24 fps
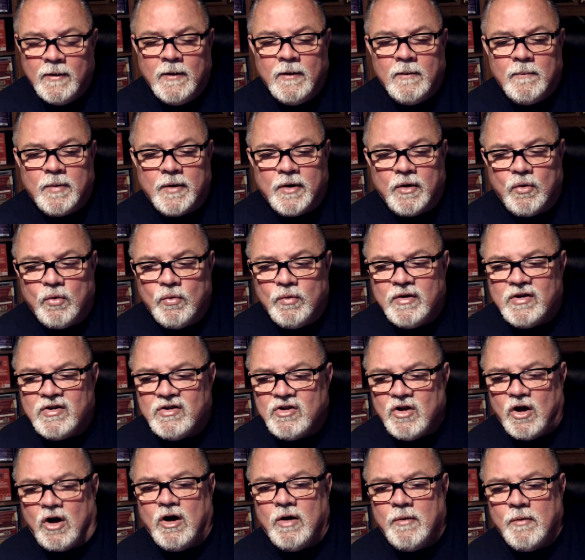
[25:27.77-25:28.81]
But I always
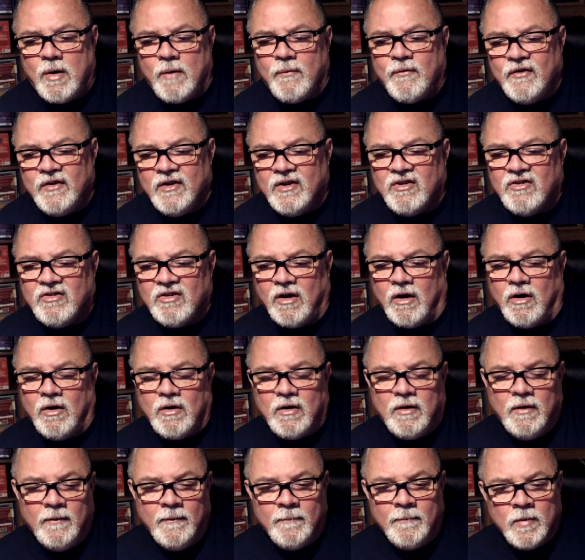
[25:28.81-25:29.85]
start them off in a sock
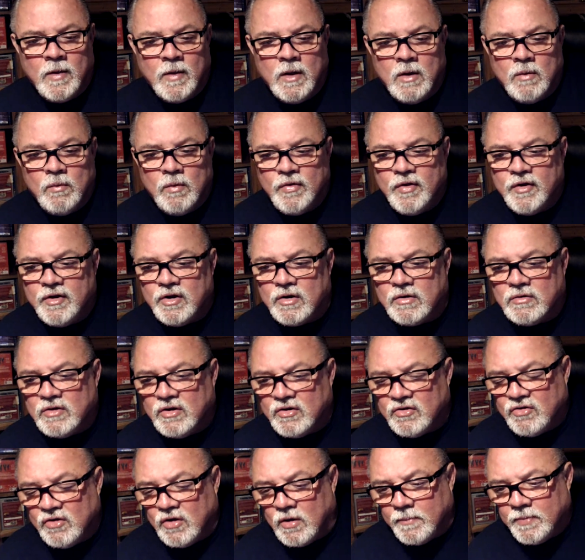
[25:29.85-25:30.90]
with a dog
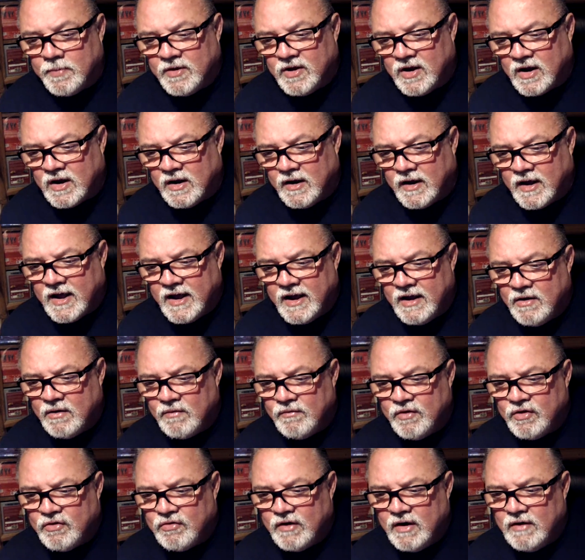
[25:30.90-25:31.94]
that's not particularly keen on
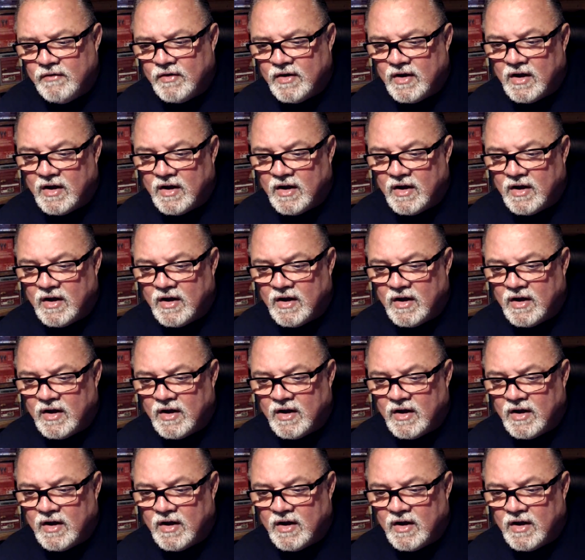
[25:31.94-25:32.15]
retrieving.